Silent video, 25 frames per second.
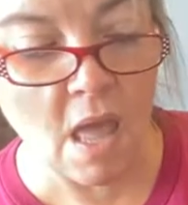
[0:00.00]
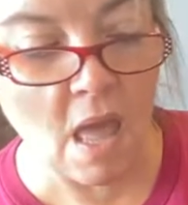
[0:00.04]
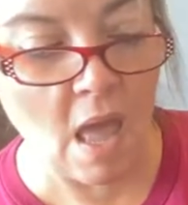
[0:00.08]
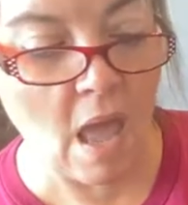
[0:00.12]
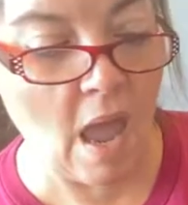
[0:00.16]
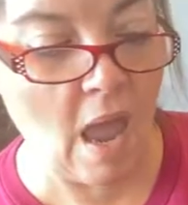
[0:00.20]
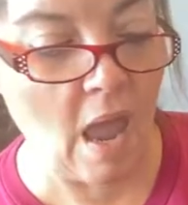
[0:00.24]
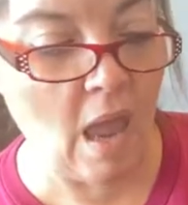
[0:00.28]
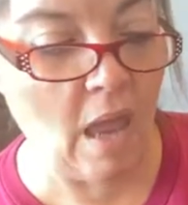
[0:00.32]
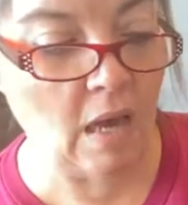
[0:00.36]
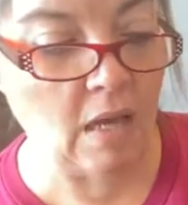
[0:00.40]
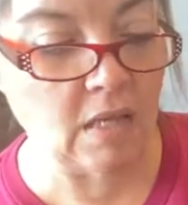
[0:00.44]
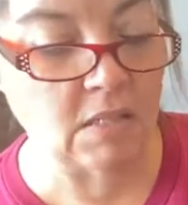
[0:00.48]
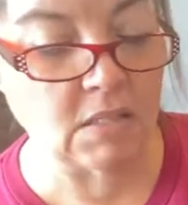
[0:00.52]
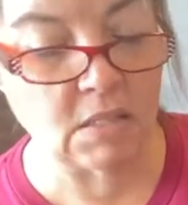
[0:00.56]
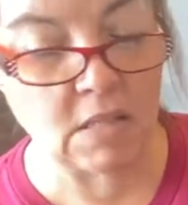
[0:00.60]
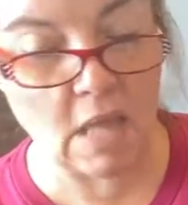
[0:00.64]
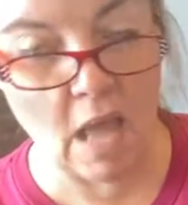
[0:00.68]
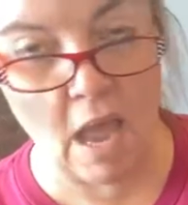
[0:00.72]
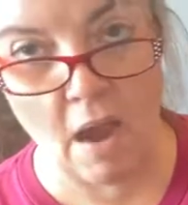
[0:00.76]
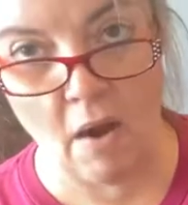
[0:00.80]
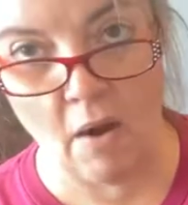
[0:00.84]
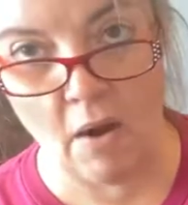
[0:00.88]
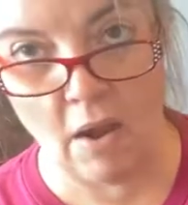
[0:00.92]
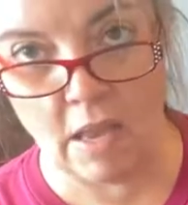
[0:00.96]
And it's the
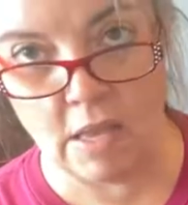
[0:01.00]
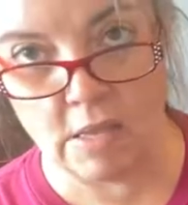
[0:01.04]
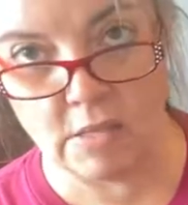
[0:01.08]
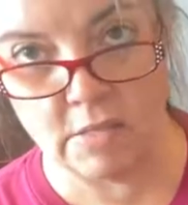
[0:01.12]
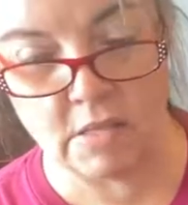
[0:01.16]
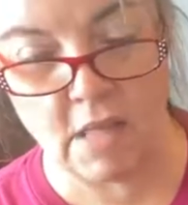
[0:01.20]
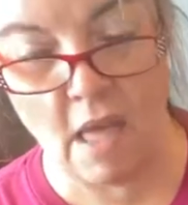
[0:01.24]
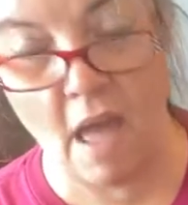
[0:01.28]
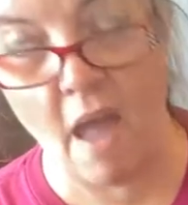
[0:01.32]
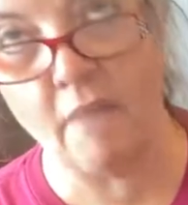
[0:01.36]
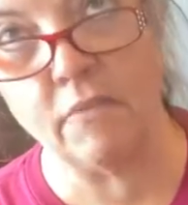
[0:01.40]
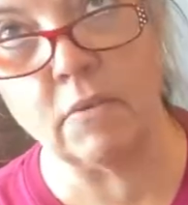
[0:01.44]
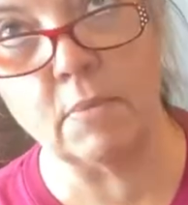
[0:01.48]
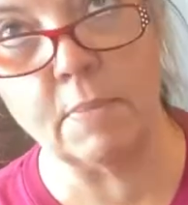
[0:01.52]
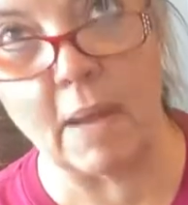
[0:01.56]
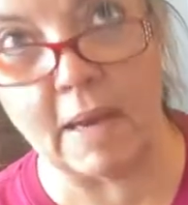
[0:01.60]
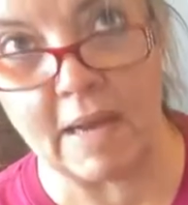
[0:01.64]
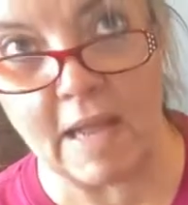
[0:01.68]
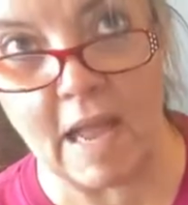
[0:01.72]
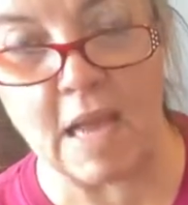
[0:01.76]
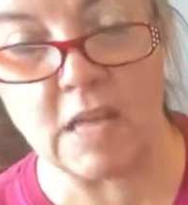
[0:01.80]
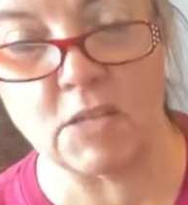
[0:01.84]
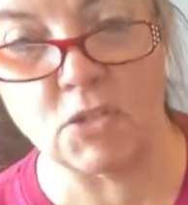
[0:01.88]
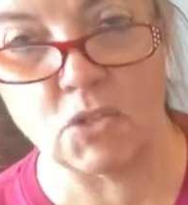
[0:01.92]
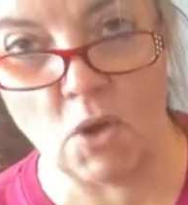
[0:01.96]
areas that everybody
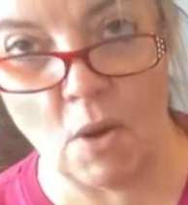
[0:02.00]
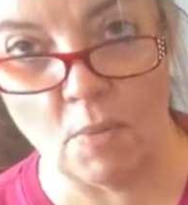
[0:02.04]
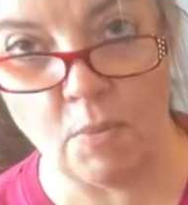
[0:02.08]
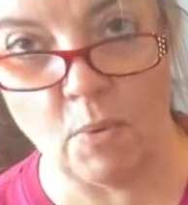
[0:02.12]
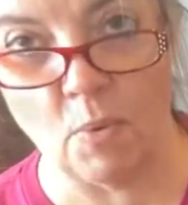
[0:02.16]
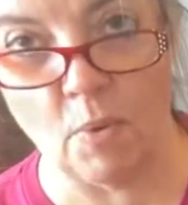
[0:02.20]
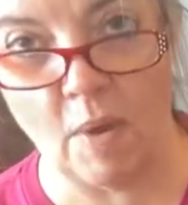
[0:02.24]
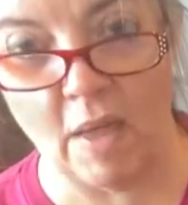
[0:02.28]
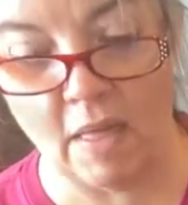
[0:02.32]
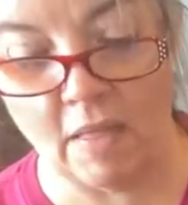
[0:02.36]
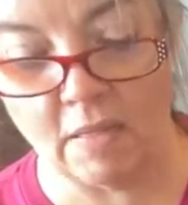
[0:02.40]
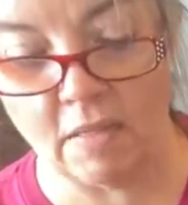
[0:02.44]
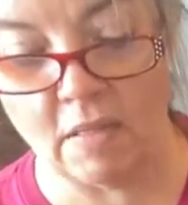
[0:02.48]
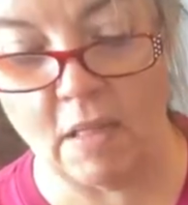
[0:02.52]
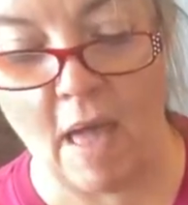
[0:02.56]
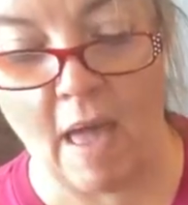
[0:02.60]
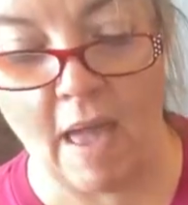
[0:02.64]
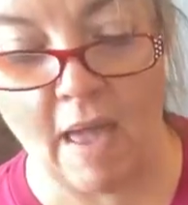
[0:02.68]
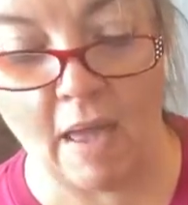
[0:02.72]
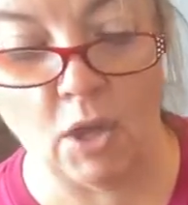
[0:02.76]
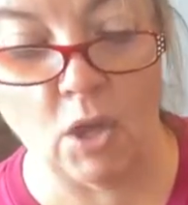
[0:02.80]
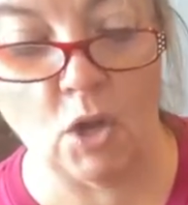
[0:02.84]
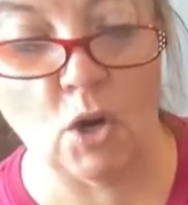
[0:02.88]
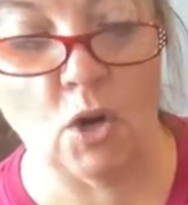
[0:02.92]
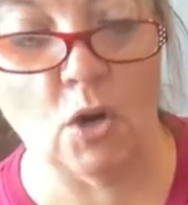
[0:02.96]
has trouble with,
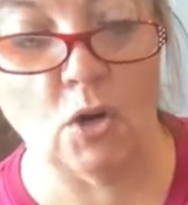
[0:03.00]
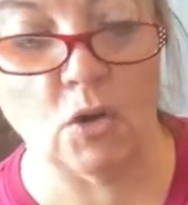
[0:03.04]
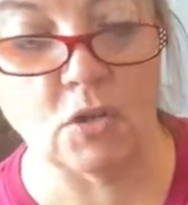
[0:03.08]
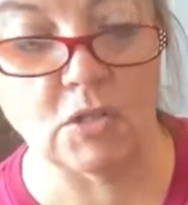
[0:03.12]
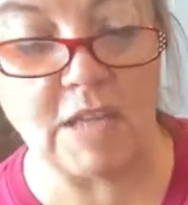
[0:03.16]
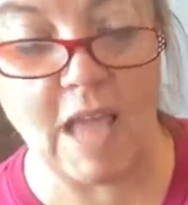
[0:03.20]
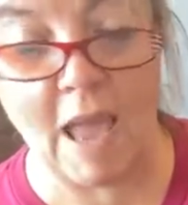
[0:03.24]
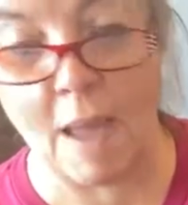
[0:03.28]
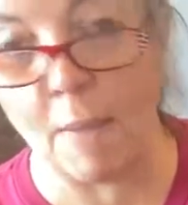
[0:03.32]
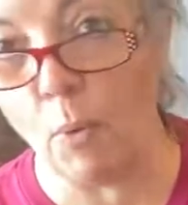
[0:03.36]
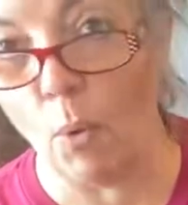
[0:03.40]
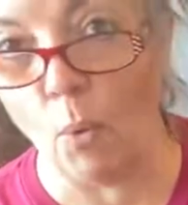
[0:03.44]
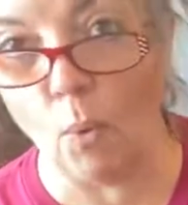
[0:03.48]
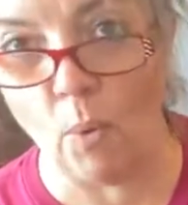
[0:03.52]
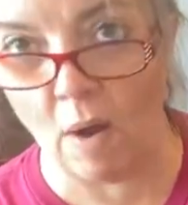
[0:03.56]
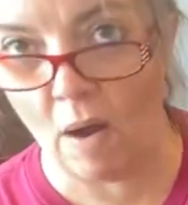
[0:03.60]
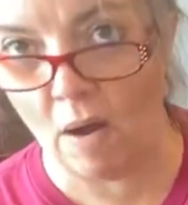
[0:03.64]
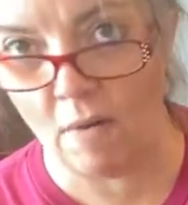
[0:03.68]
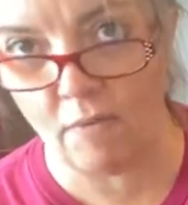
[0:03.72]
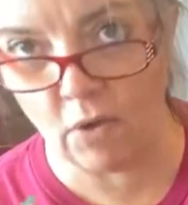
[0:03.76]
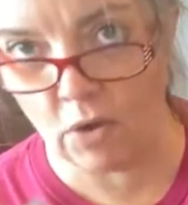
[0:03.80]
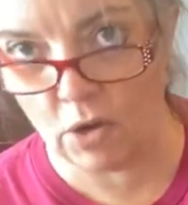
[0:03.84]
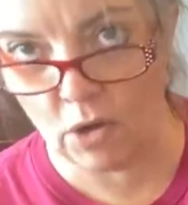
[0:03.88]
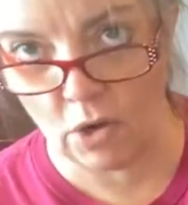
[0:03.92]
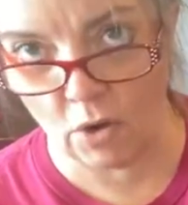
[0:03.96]
like your table
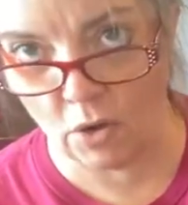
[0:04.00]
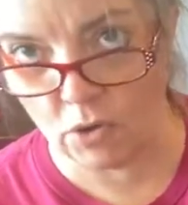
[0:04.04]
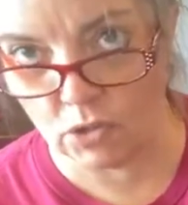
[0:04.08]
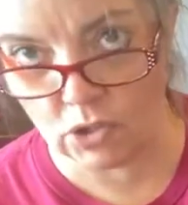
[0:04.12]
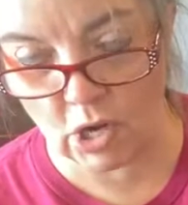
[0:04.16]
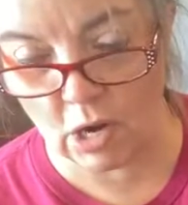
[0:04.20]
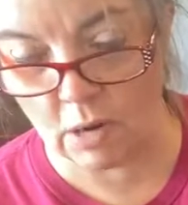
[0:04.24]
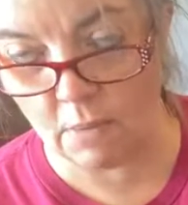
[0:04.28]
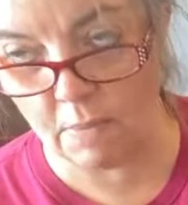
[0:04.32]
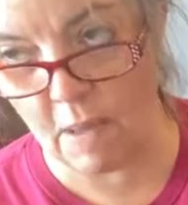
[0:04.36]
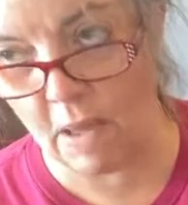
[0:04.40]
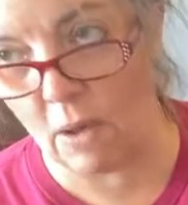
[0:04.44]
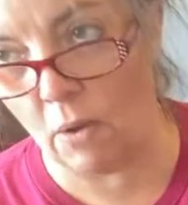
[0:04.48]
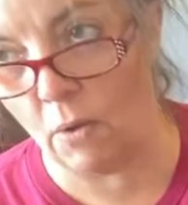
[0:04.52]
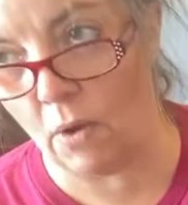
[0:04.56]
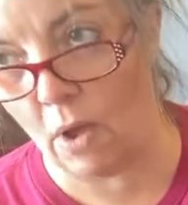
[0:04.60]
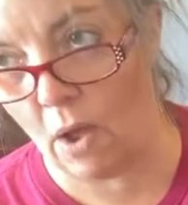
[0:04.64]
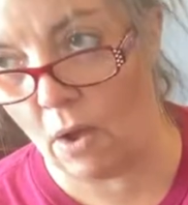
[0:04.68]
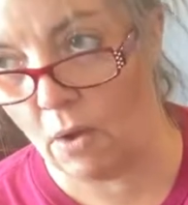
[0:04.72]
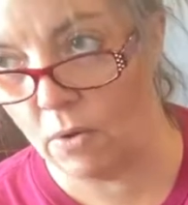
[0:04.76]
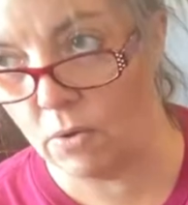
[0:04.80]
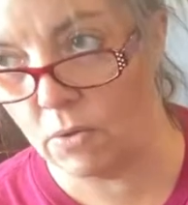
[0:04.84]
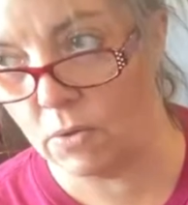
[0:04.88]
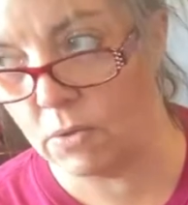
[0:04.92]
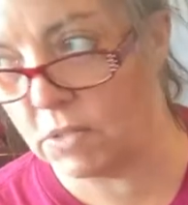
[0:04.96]
wherever your junk mail
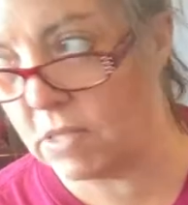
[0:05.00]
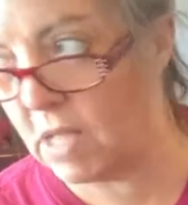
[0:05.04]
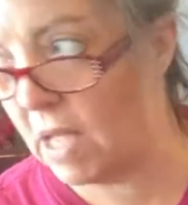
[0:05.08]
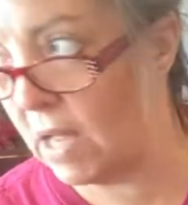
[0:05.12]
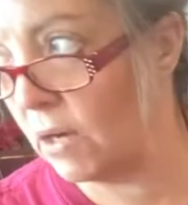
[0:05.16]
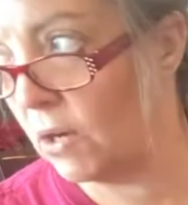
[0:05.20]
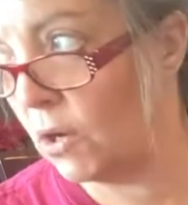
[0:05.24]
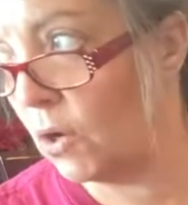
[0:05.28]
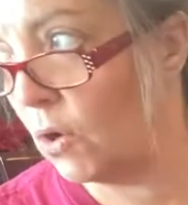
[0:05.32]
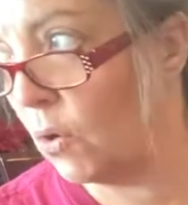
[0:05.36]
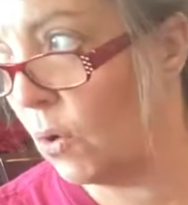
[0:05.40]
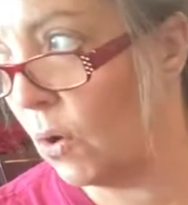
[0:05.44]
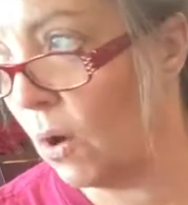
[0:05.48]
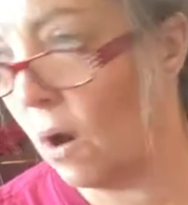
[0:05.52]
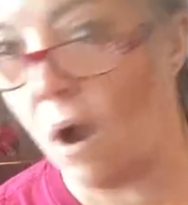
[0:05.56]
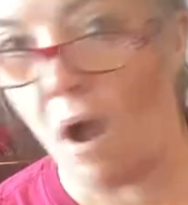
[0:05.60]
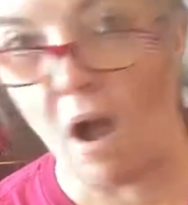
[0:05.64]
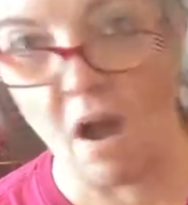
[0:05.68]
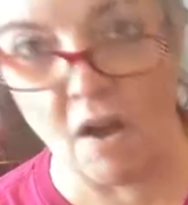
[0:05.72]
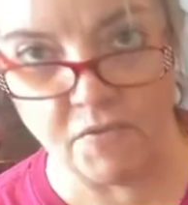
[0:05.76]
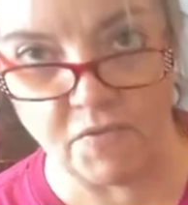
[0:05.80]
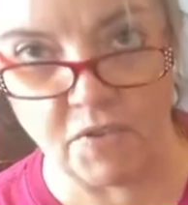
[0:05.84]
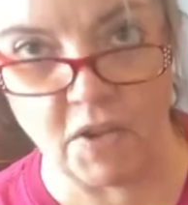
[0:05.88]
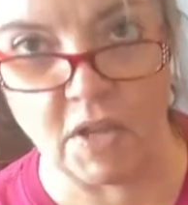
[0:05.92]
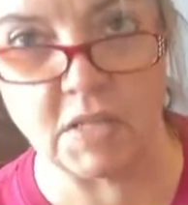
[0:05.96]
goes, and your
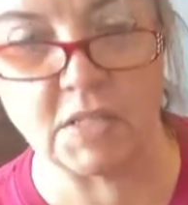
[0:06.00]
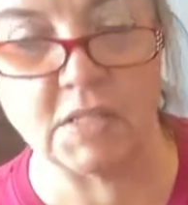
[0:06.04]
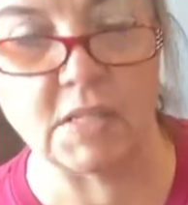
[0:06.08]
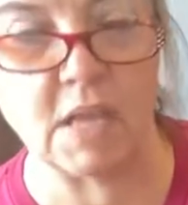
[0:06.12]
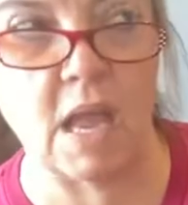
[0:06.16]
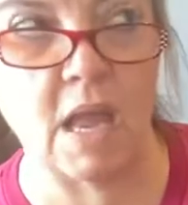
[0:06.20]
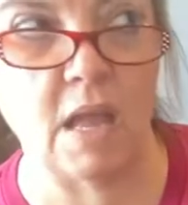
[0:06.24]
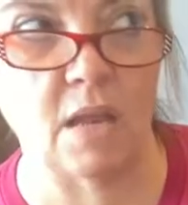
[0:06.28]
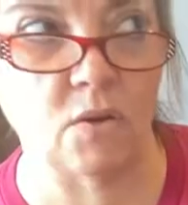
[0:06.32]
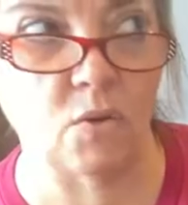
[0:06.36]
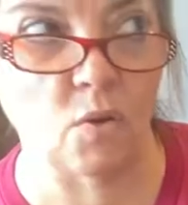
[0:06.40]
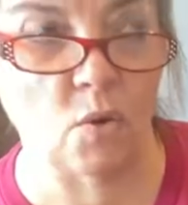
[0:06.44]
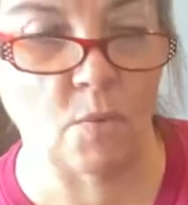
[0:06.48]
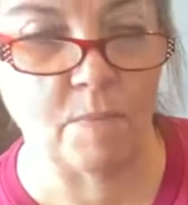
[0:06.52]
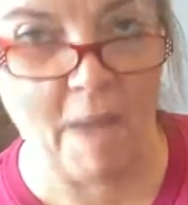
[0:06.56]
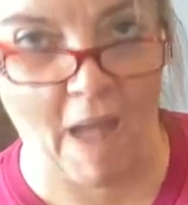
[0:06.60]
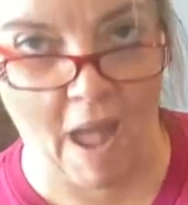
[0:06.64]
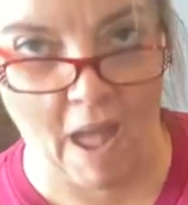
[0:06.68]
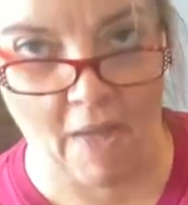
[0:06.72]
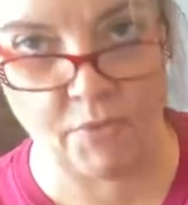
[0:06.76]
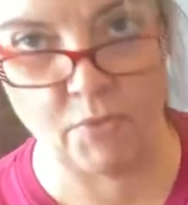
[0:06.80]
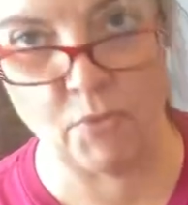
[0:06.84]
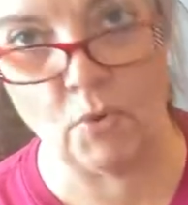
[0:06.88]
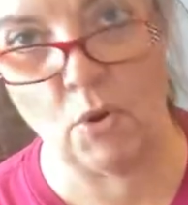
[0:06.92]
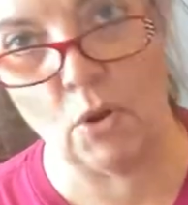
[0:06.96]
office, and your
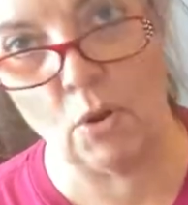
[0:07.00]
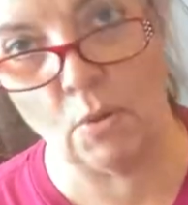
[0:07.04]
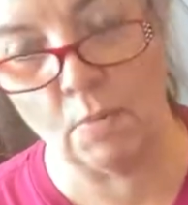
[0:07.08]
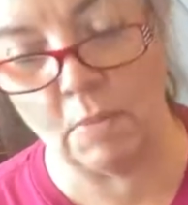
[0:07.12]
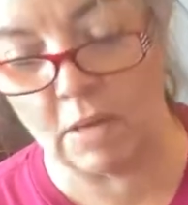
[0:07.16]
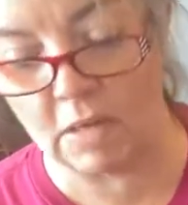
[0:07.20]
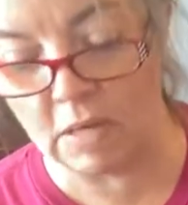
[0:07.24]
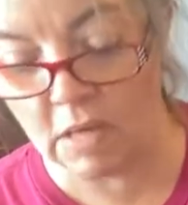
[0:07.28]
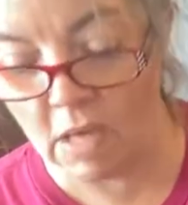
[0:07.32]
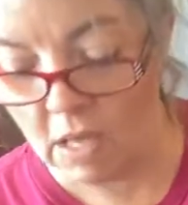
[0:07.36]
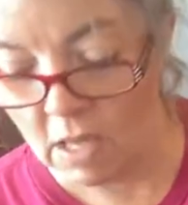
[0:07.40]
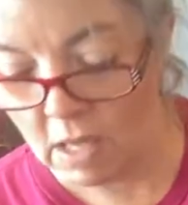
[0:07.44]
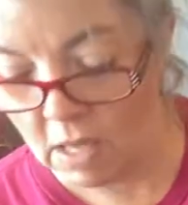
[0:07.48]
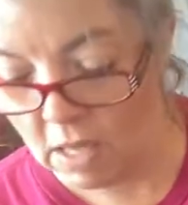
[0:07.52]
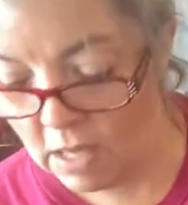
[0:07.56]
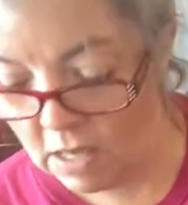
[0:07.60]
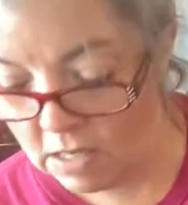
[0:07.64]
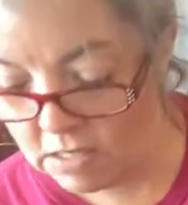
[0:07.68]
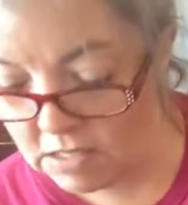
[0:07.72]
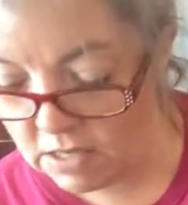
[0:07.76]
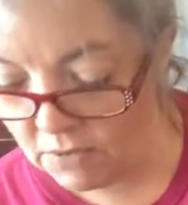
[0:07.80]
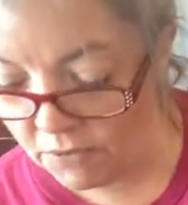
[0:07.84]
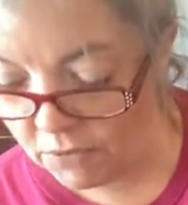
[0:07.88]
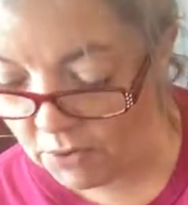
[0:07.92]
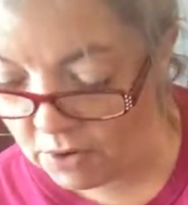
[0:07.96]
bathroom, and
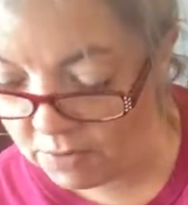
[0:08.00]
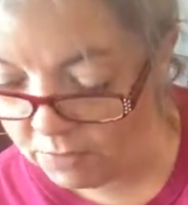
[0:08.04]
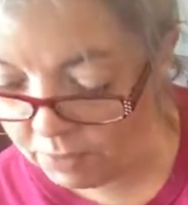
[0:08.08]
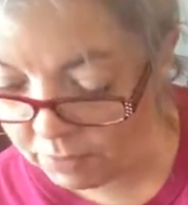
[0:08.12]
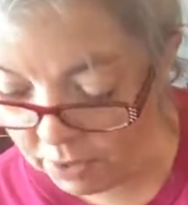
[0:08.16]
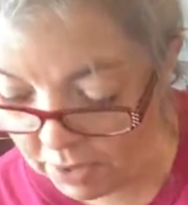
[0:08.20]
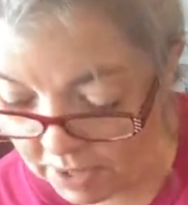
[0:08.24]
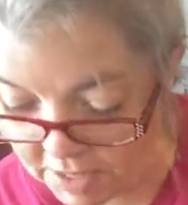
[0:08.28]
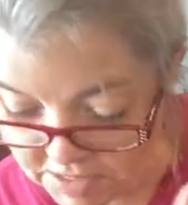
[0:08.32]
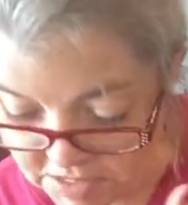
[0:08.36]
different places